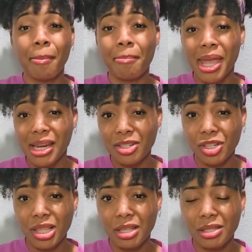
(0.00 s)

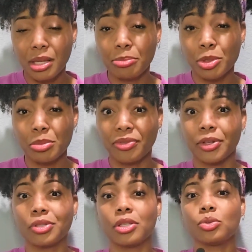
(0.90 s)
managing the symptoms
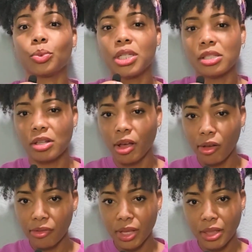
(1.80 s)
versus
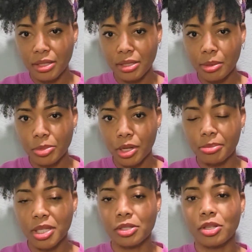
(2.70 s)
resolving the
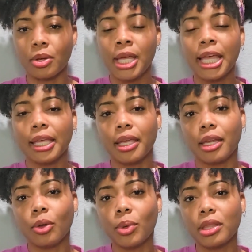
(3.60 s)
symptoms. And so
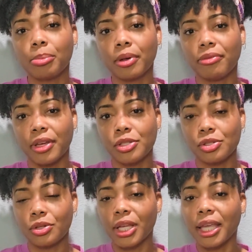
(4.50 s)
getting with a
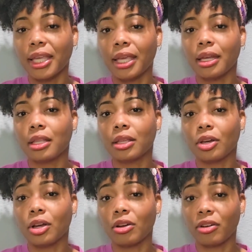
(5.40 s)
professional and getting the
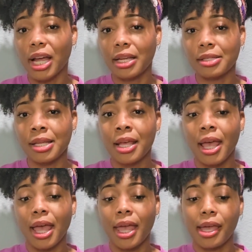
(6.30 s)
correct
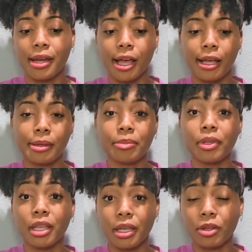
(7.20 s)
and
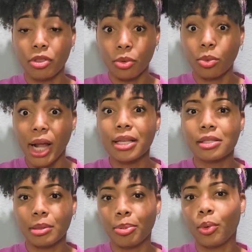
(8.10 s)
the right
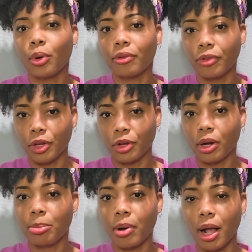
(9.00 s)
support for
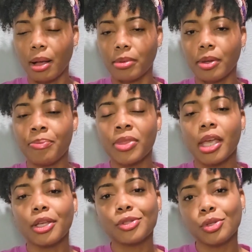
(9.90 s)
your problem
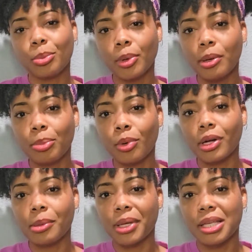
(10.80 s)
is super
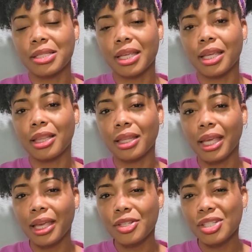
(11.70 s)
important because, again,
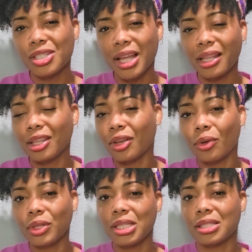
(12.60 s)
leakage is not the
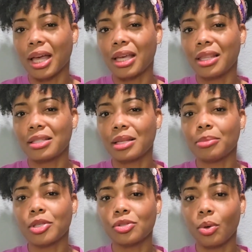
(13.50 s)
only sign that
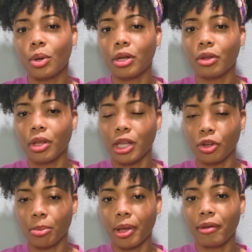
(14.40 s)
something's going on in
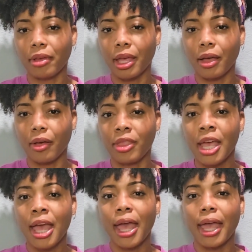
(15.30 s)
your pelvic health.
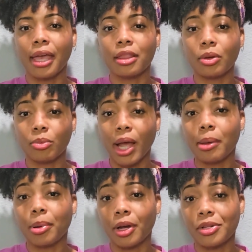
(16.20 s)
And the
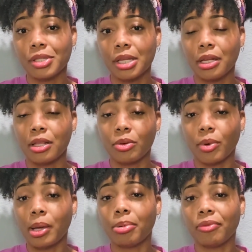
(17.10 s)
right person and the
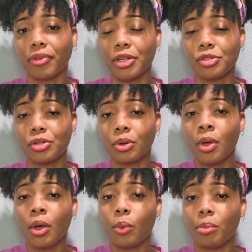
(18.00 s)
right professional
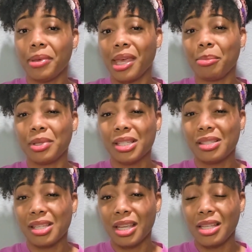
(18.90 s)
will be able to
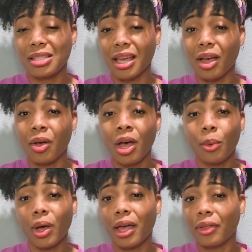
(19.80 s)
tease out
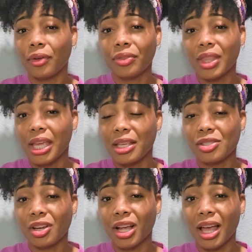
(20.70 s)
what other
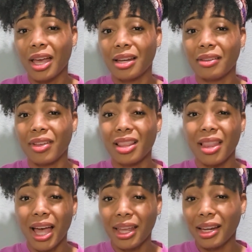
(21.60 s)
things are kind of
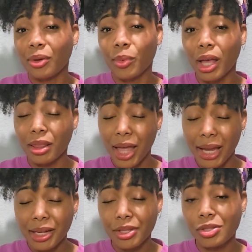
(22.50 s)
aligning,
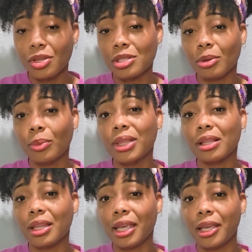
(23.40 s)
with
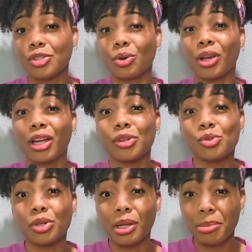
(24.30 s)
the leakage or
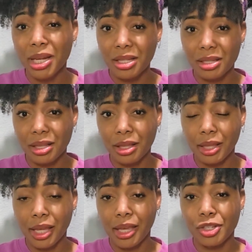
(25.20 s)
contributing to the
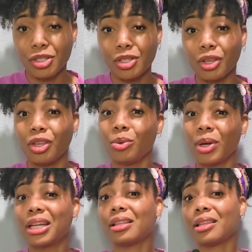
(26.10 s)
leakage. And so you
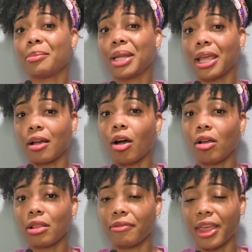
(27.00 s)
want to eliminate
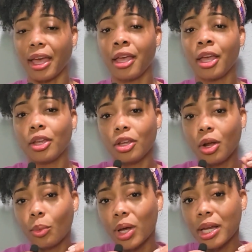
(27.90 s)
all of that. You
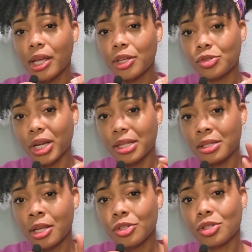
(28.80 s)
don't want to address
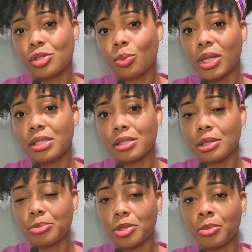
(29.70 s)
just one
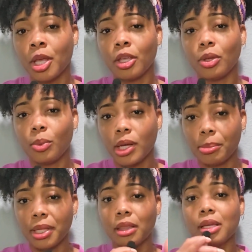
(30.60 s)
symptom. You want to
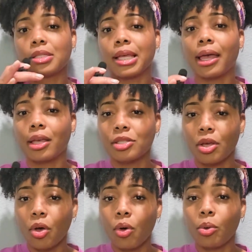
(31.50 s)
be looked at as a
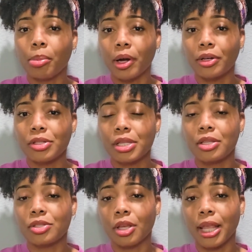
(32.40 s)
whole
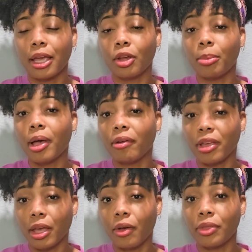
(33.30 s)
person so that your
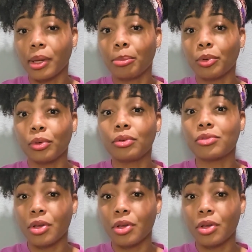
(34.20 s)
pelvic health improves